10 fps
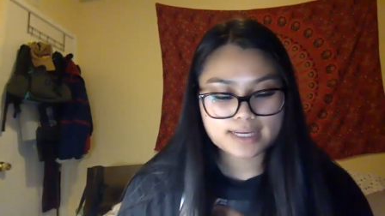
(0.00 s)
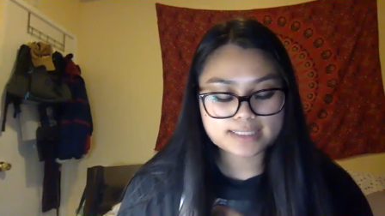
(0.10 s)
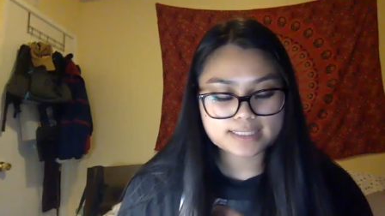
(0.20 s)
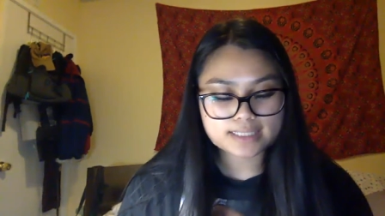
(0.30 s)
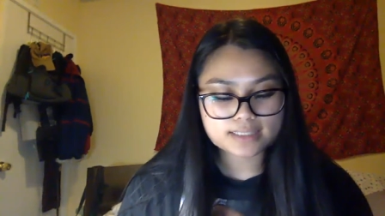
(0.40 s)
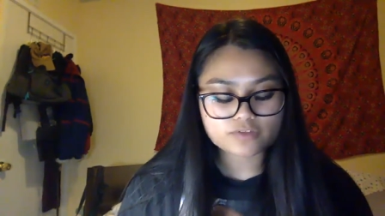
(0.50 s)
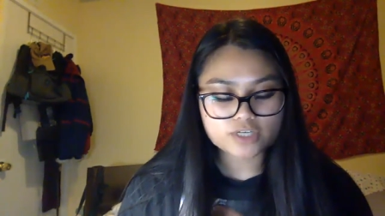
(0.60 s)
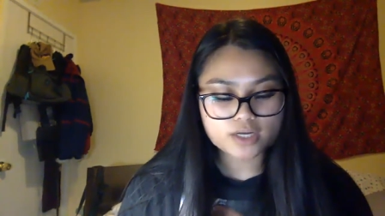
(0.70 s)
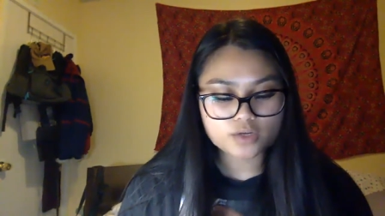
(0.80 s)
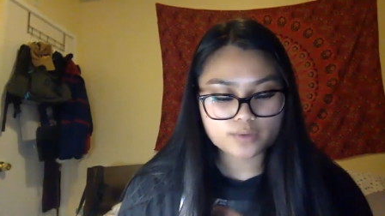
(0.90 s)
a sense of
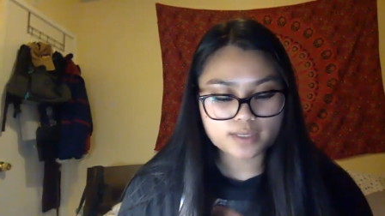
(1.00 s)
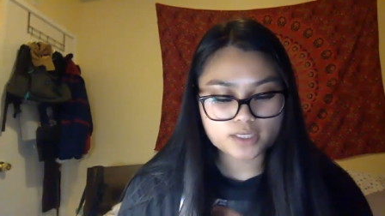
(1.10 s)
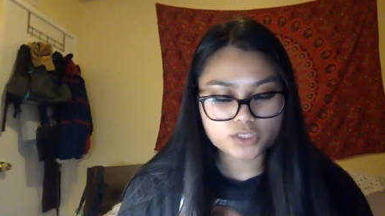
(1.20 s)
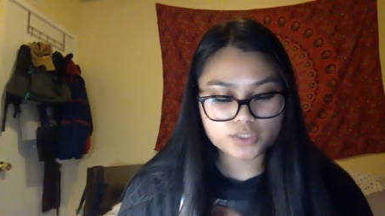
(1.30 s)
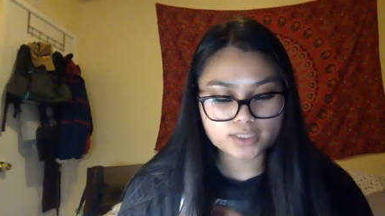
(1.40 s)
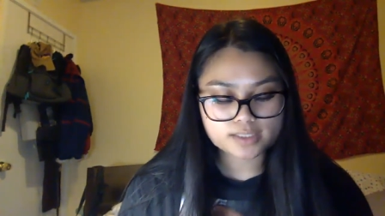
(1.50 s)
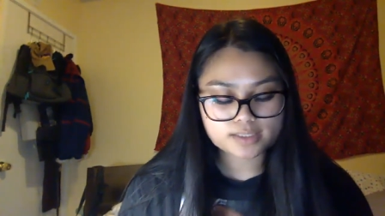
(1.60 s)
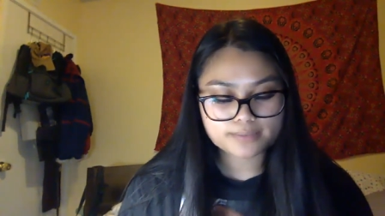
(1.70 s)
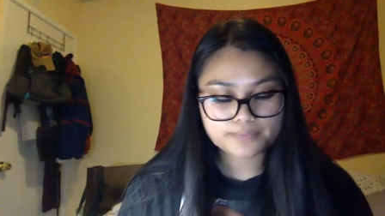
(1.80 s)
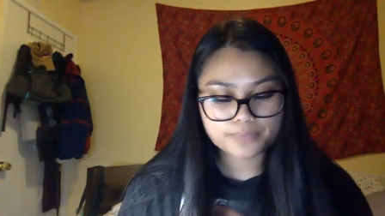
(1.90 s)
genuine
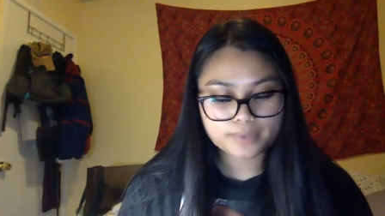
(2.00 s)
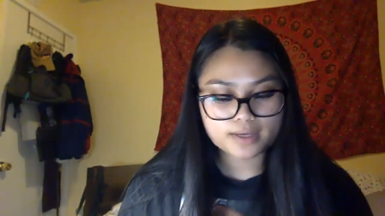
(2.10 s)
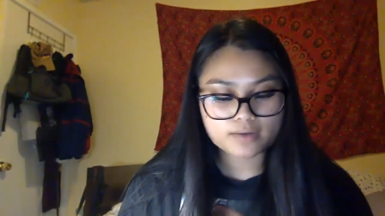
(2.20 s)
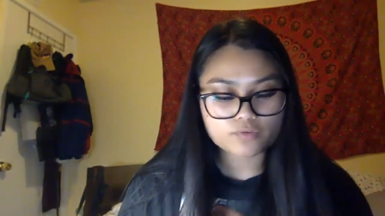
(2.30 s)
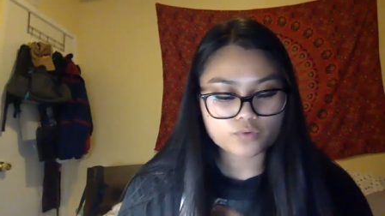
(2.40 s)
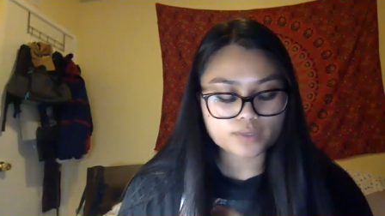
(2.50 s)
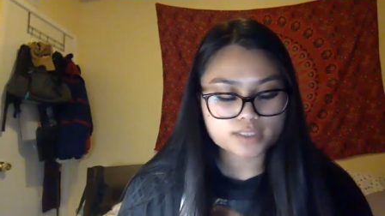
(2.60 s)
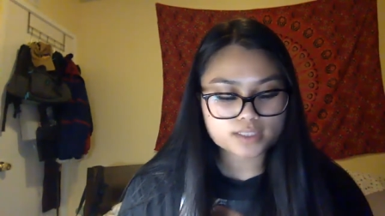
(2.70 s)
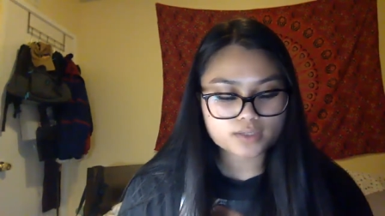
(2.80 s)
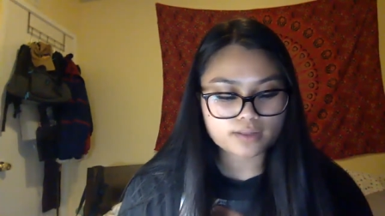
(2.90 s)
interest, and for
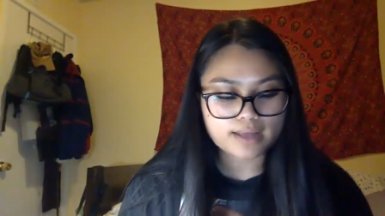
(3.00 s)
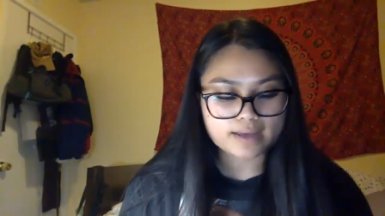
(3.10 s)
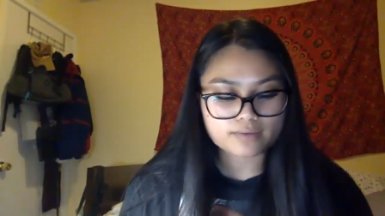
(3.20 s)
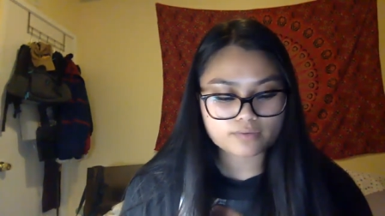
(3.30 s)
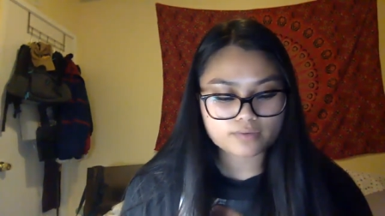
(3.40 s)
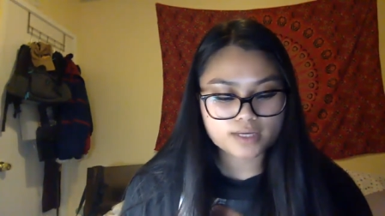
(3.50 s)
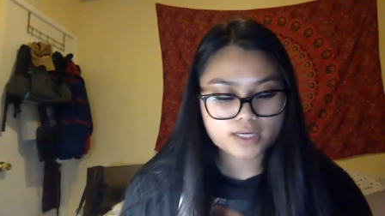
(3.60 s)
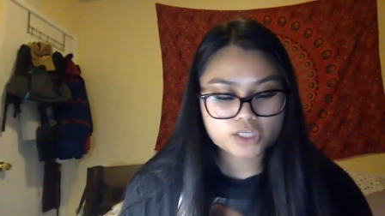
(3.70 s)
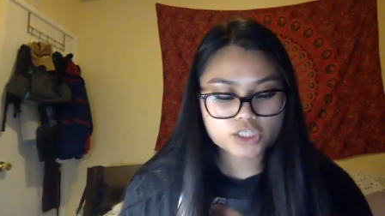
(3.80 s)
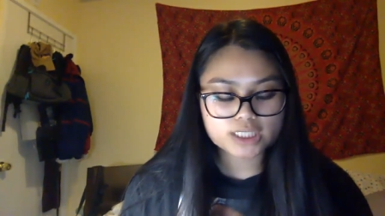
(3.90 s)
once in her life,
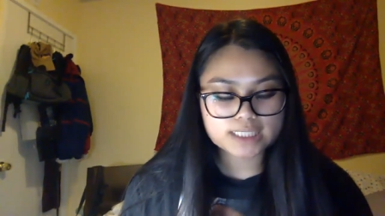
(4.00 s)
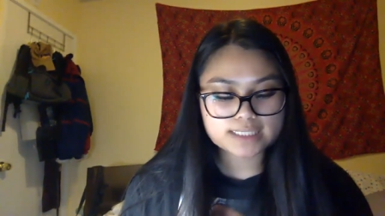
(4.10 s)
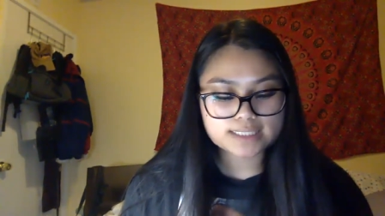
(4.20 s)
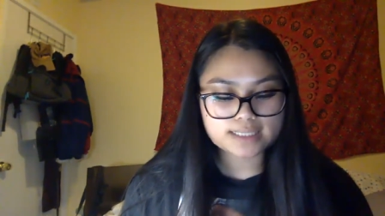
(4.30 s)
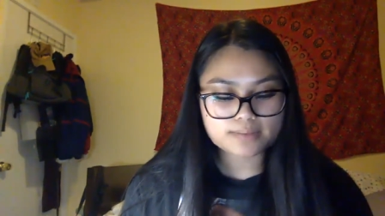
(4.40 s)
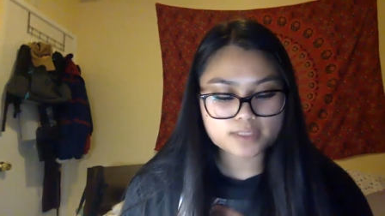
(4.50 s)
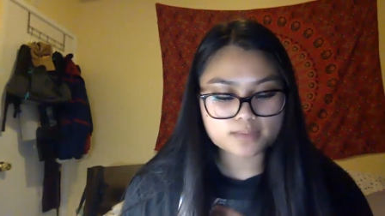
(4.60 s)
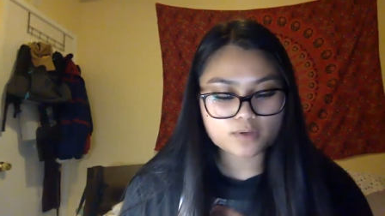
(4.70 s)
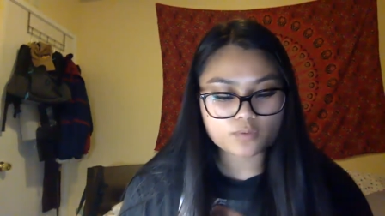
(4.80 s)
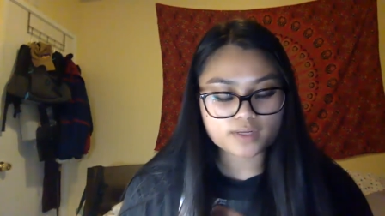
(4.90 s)
she didn't seem to
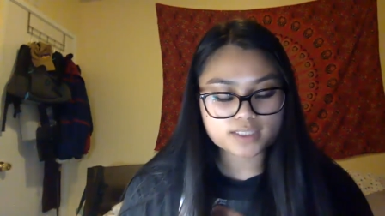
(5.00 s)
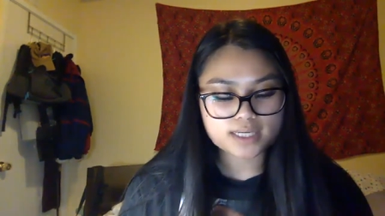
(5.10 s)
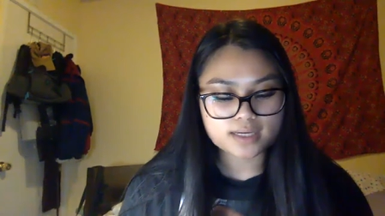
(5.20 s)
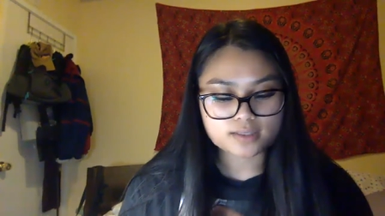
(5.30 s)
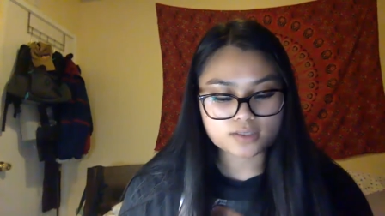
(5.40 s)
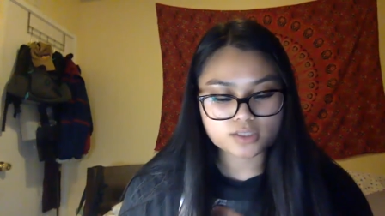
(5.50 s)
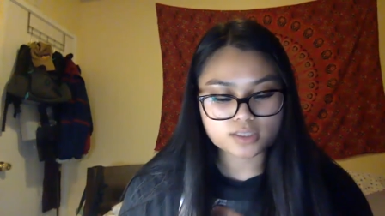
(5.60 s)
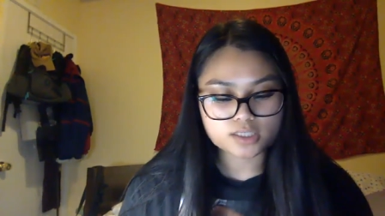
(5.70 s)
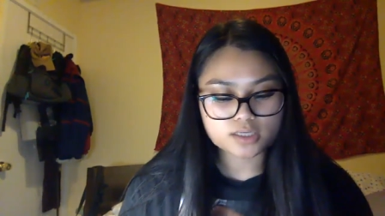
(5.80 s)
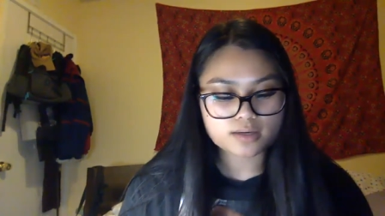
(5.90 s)
be wilting under
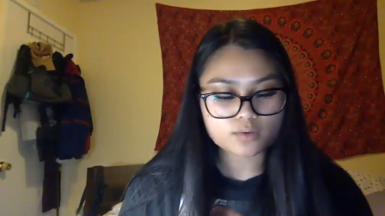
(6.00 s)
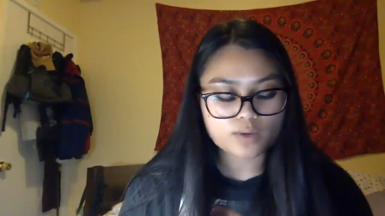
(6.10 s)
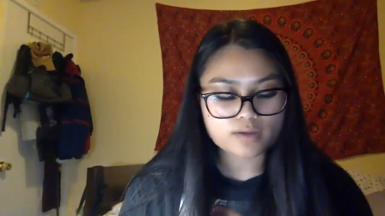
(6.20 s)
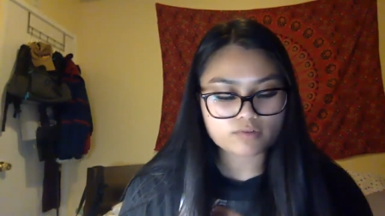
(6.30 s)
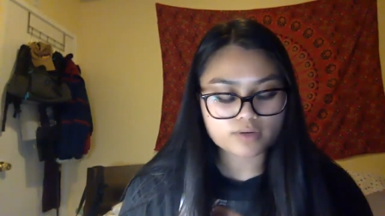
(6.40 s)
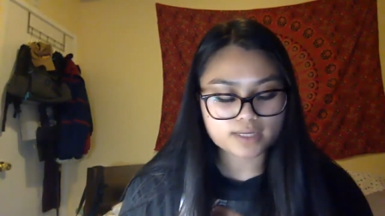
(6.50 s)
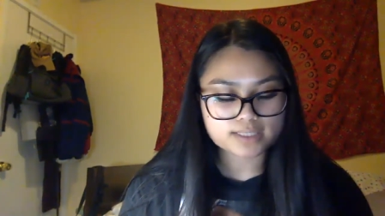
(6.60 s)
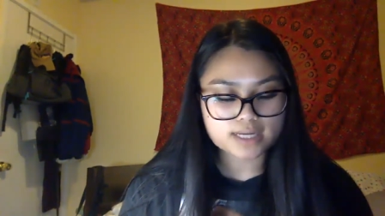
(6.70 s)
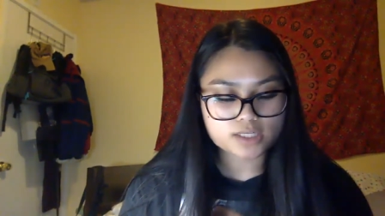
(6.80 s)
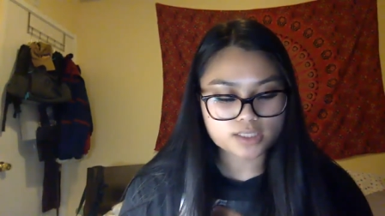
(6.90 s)
such unwavering
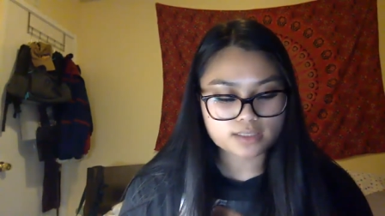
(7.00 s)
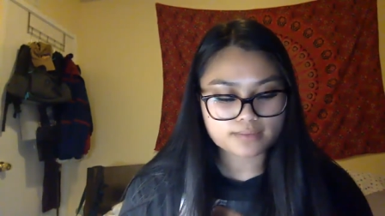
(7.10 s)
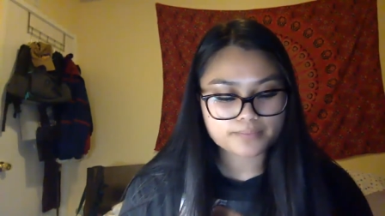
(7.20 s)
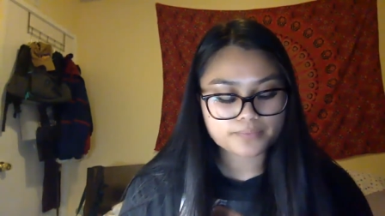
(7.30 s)
attention.